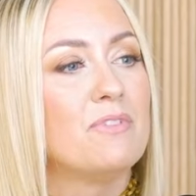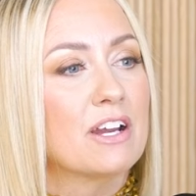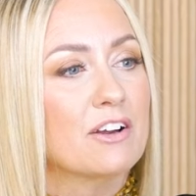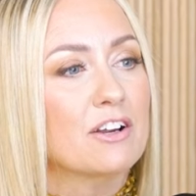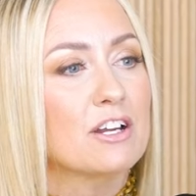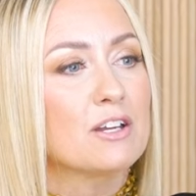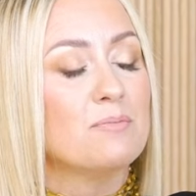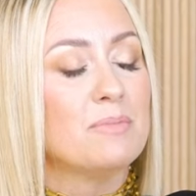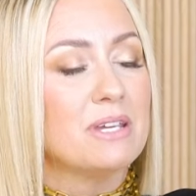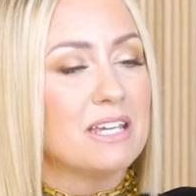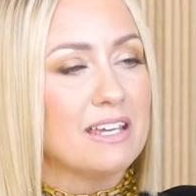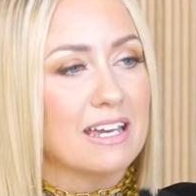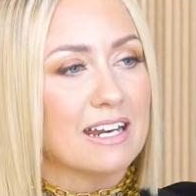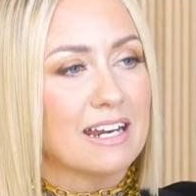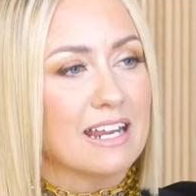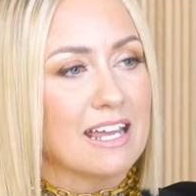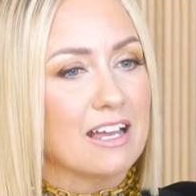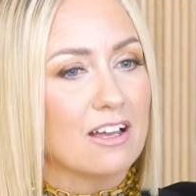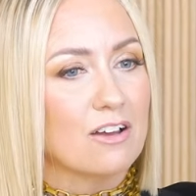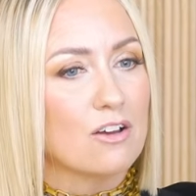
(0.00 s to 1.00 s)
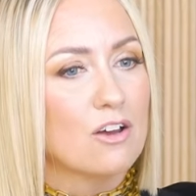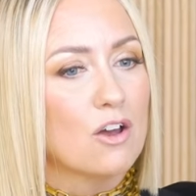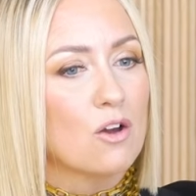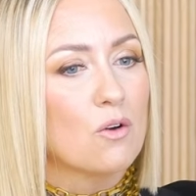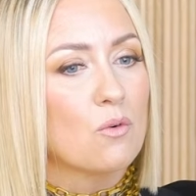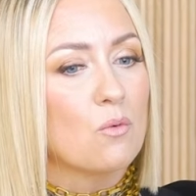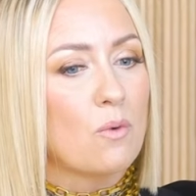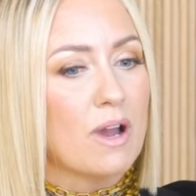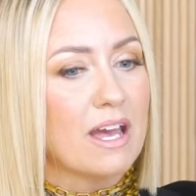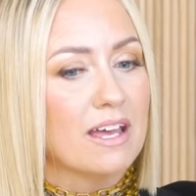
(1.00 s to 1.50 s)
very beginning
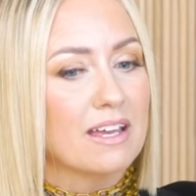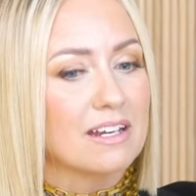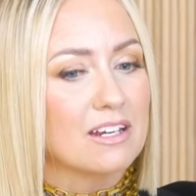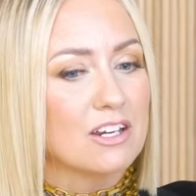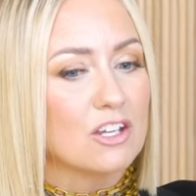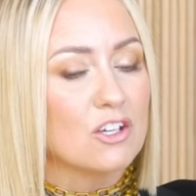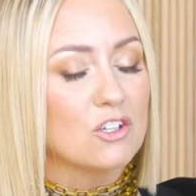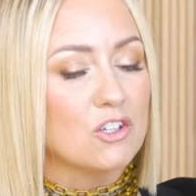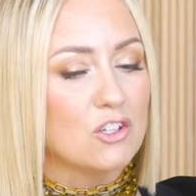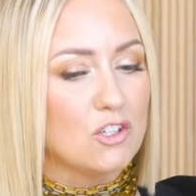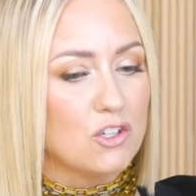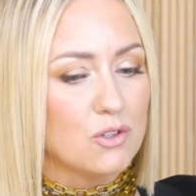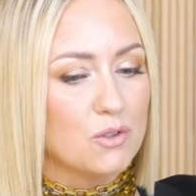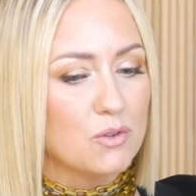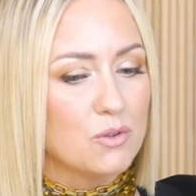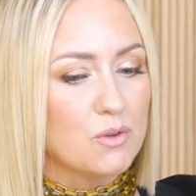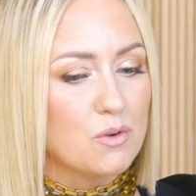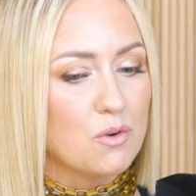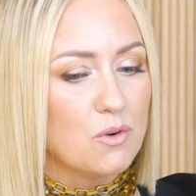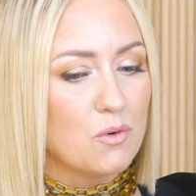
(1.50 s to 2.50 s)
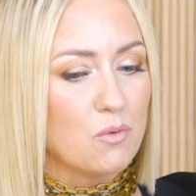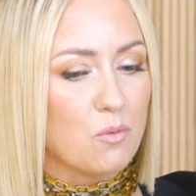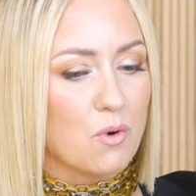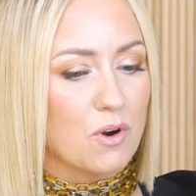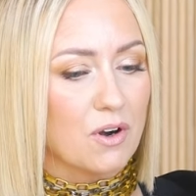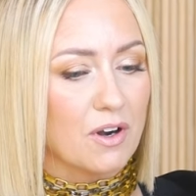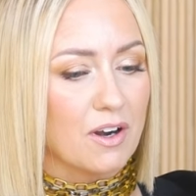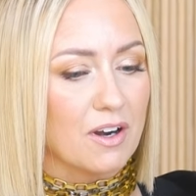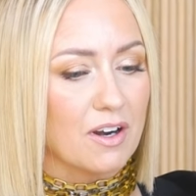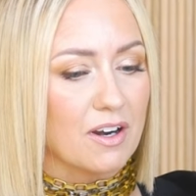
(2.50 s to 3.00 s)
when you
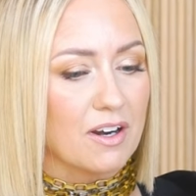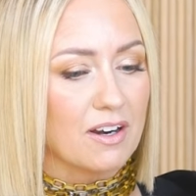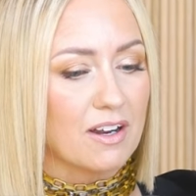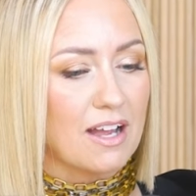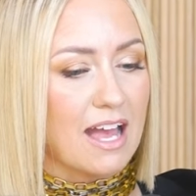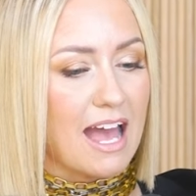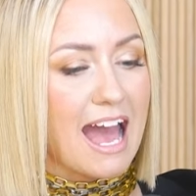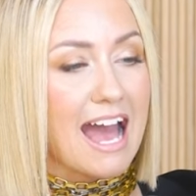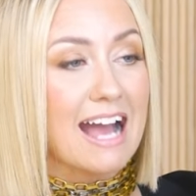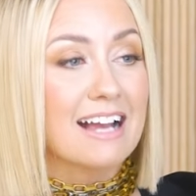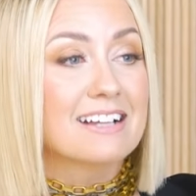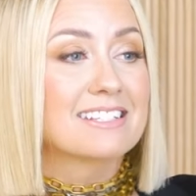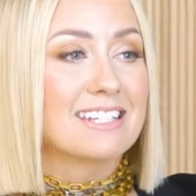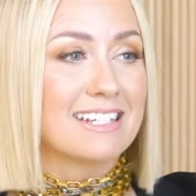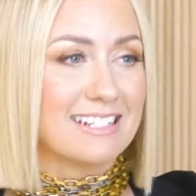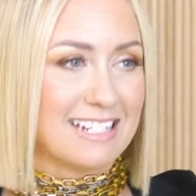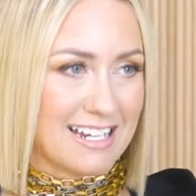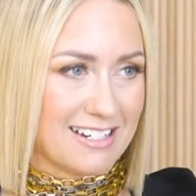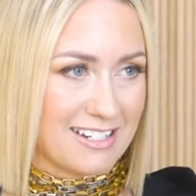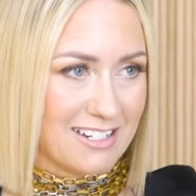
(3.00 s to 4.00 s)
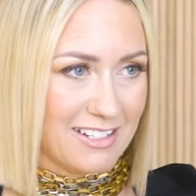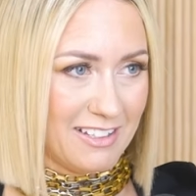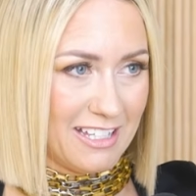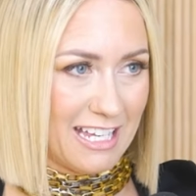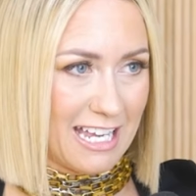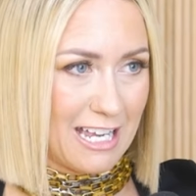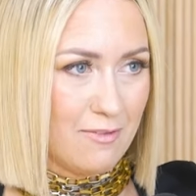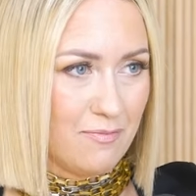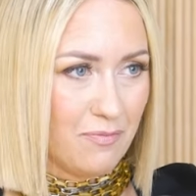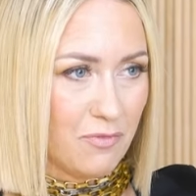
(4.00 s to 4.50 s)
were
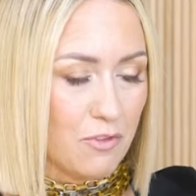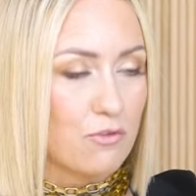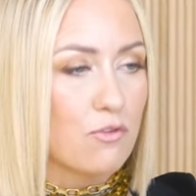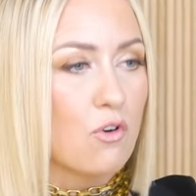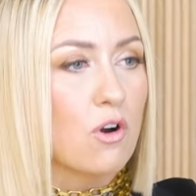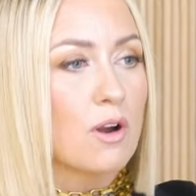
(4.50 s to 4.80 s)
accidentally yeah.